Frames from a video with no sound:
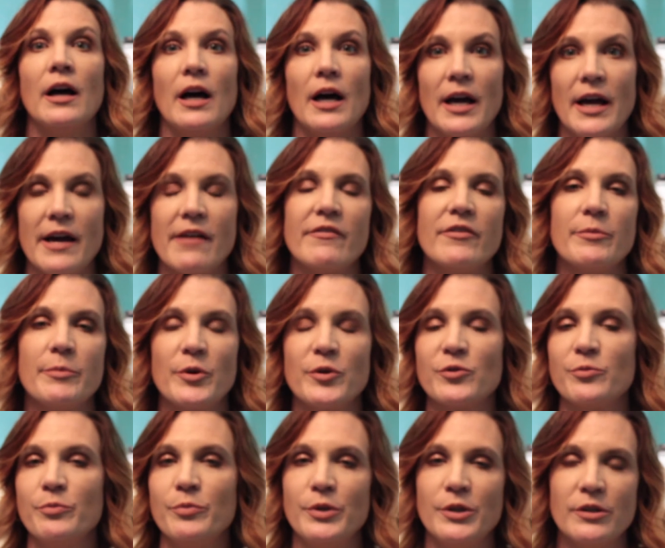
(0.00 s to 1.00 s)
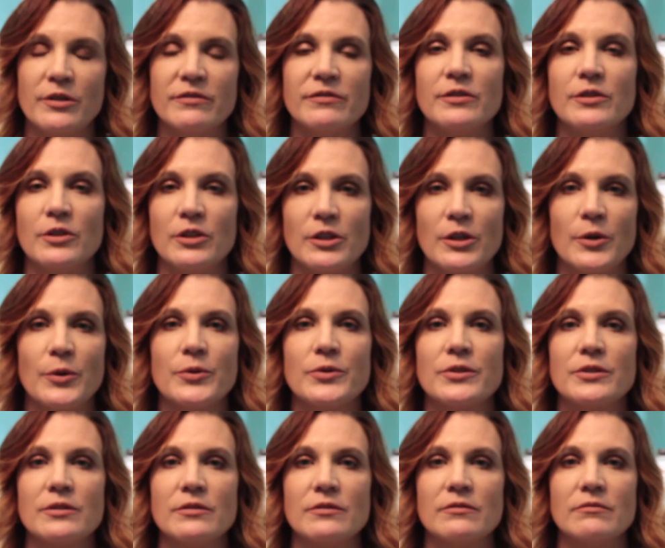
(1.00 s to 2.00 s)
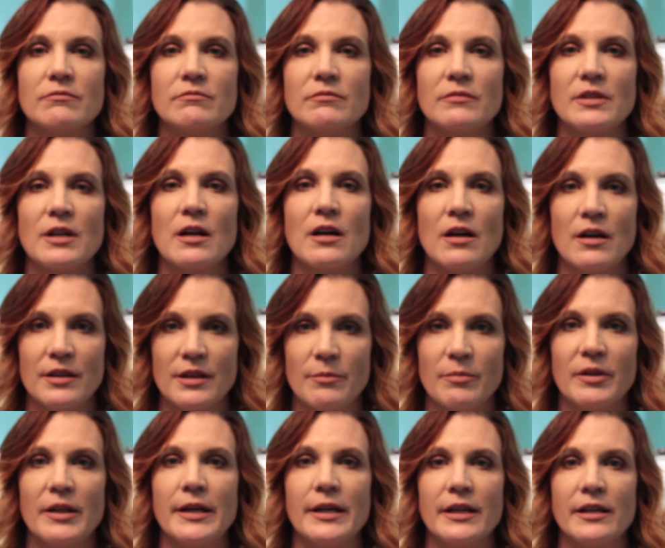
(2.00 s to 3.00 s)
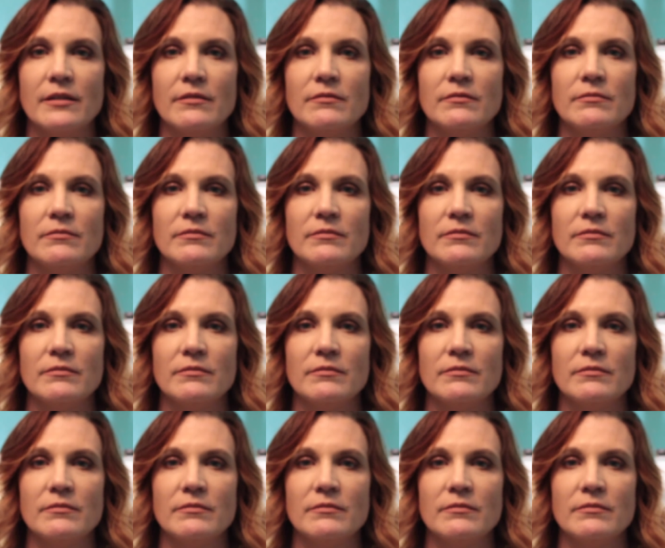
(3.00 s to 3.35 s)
I have the most beautiful clothes on the planet